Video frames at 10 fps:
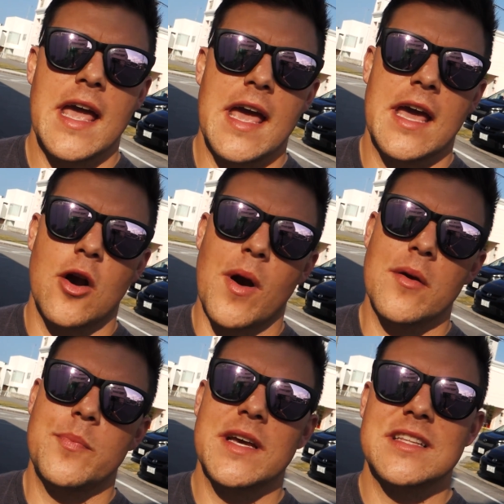And I'll
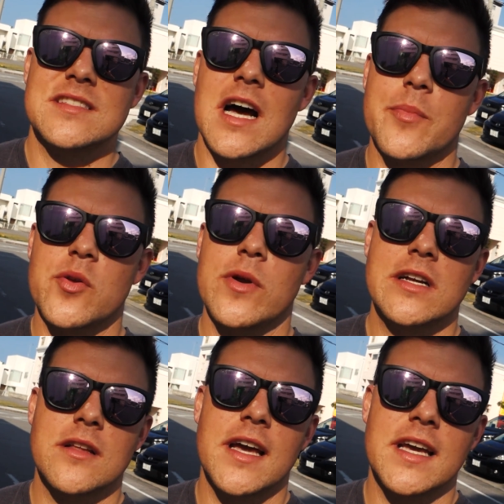probably pick the top 3
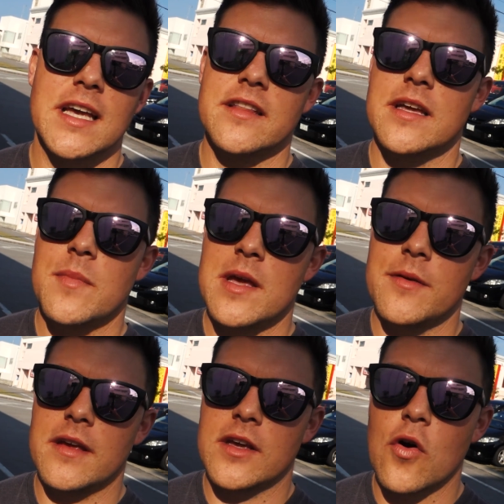I like, and then
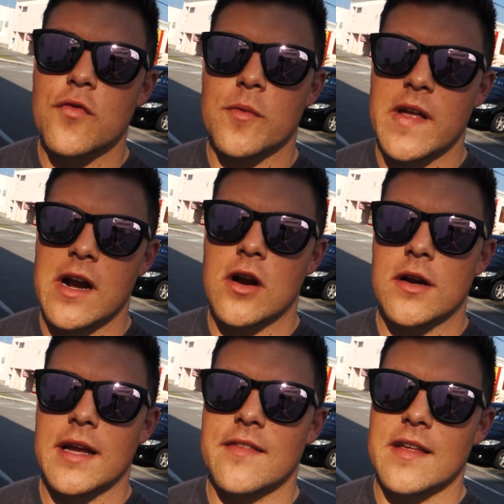maybe go from
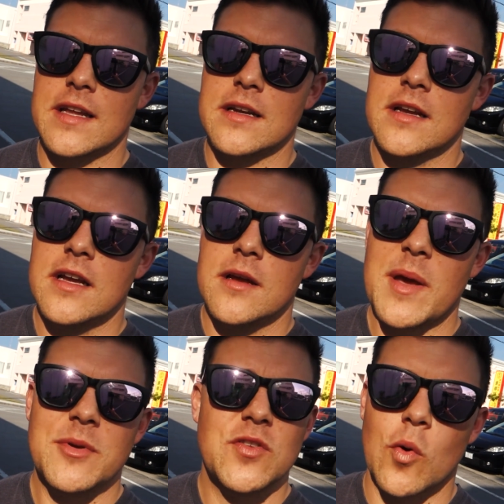there, and then
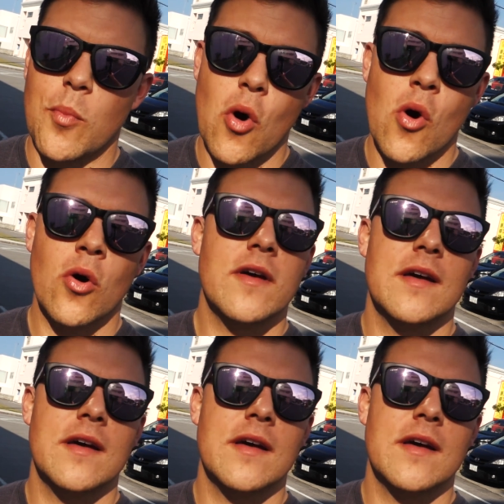maybe do a poll.